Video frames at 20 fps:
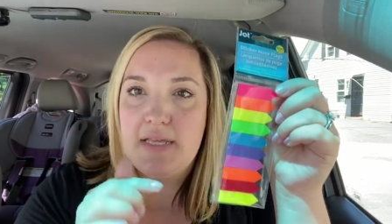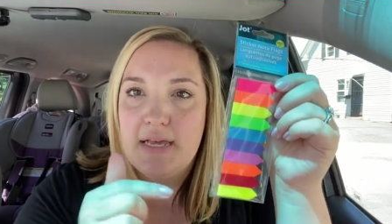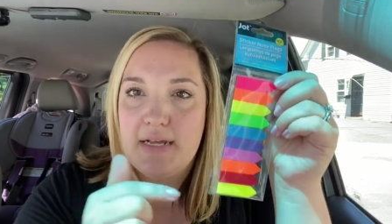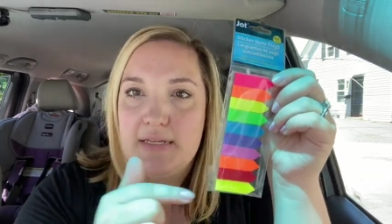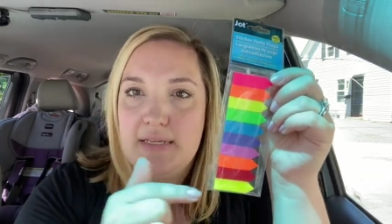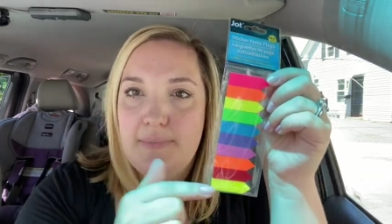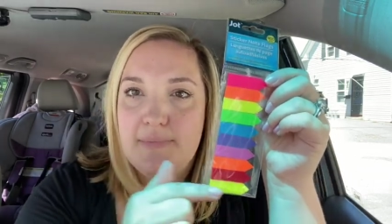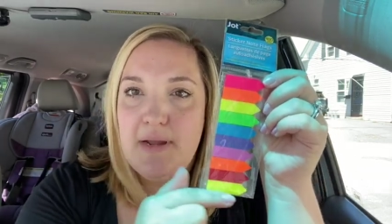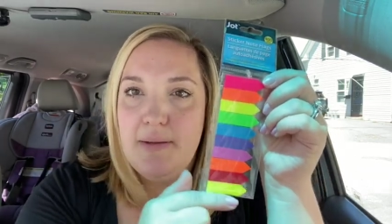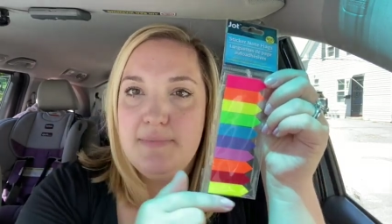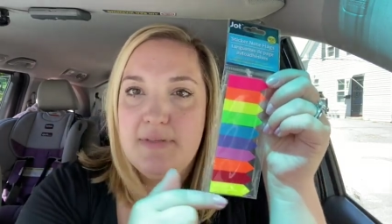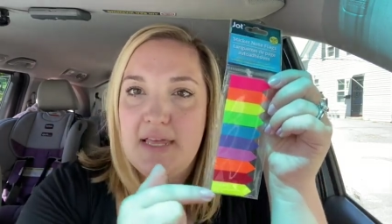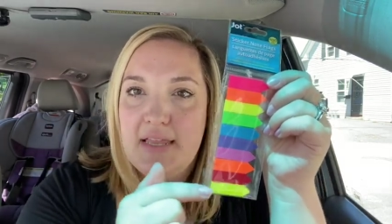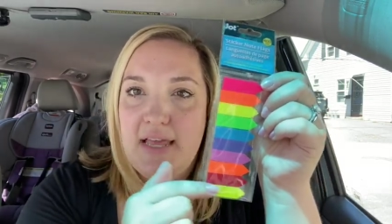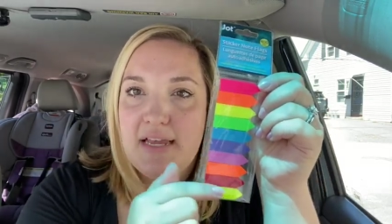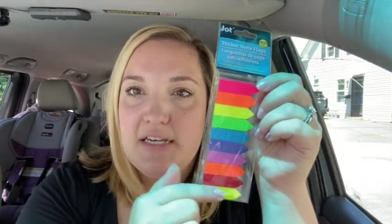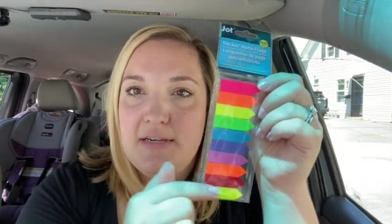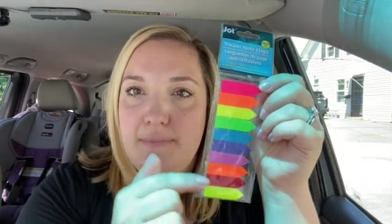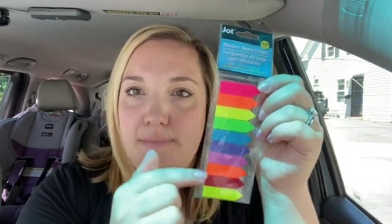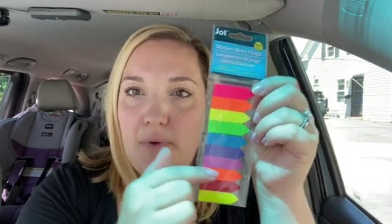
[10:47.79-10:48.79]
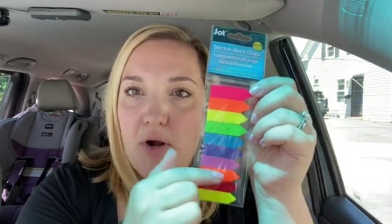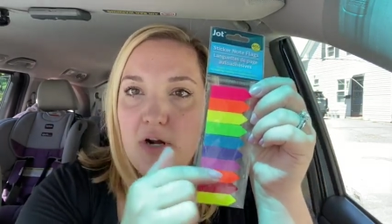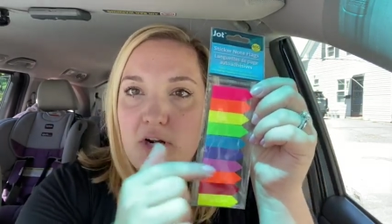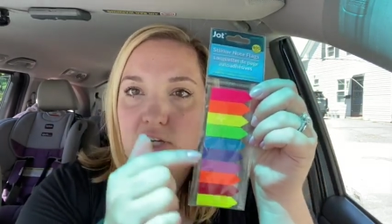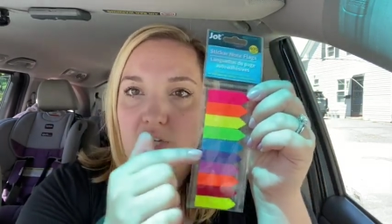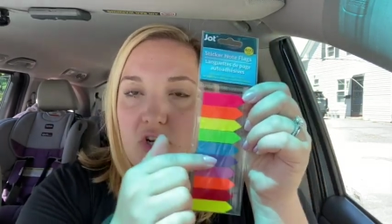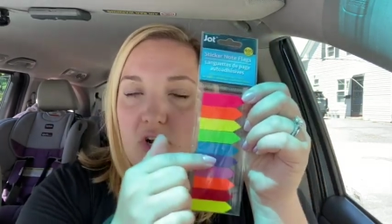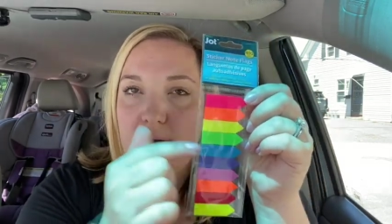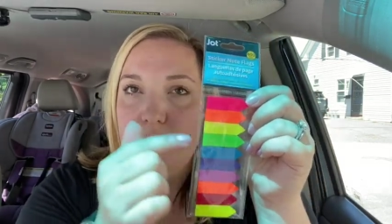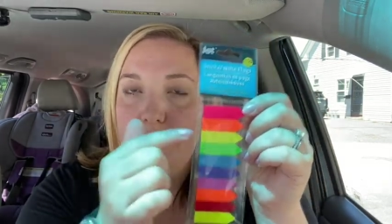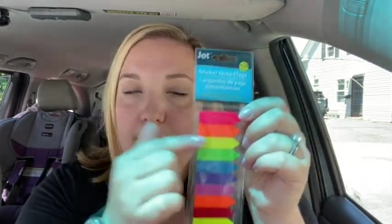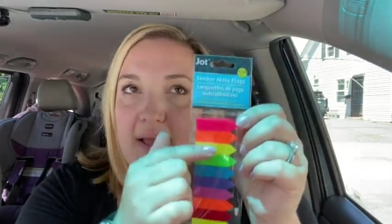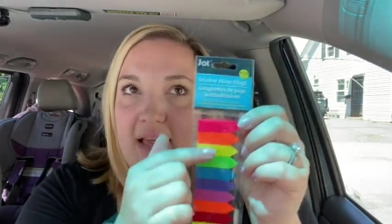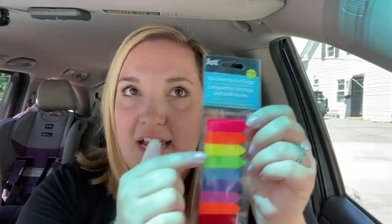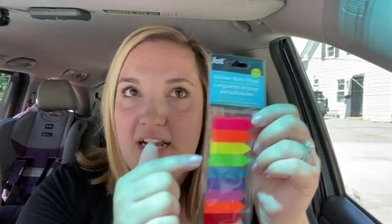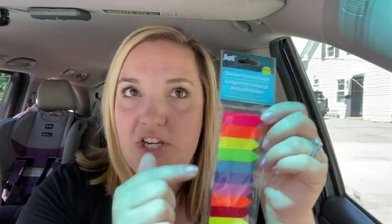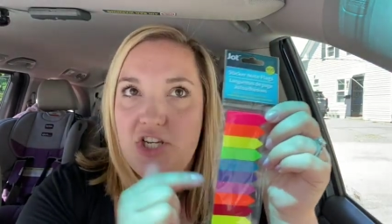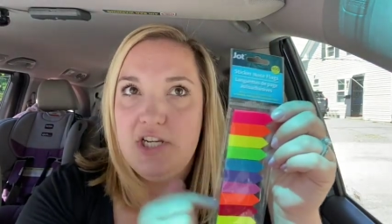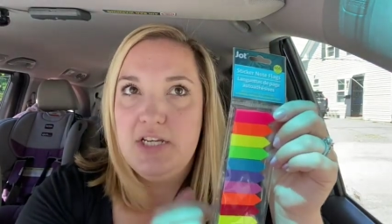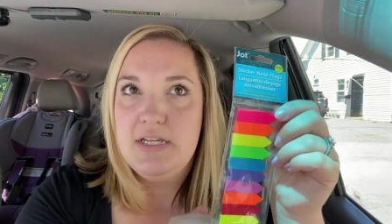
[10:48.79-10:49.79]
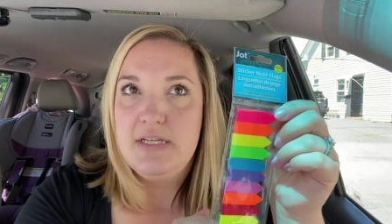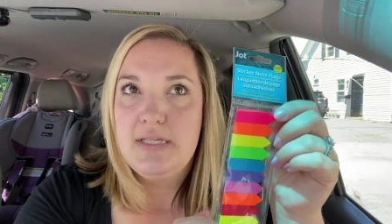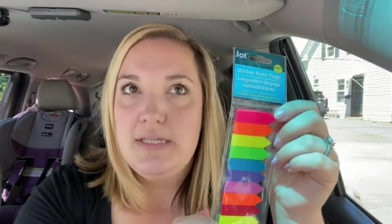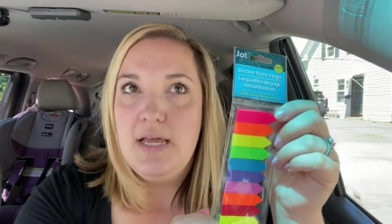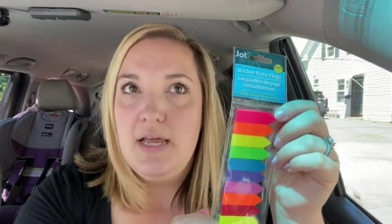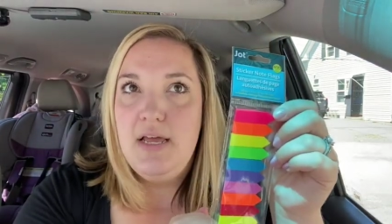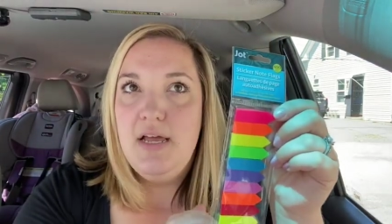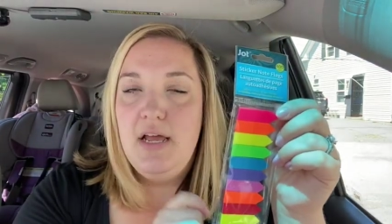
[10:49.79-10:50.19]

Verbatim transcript: Like sometimes I like to mark certain pages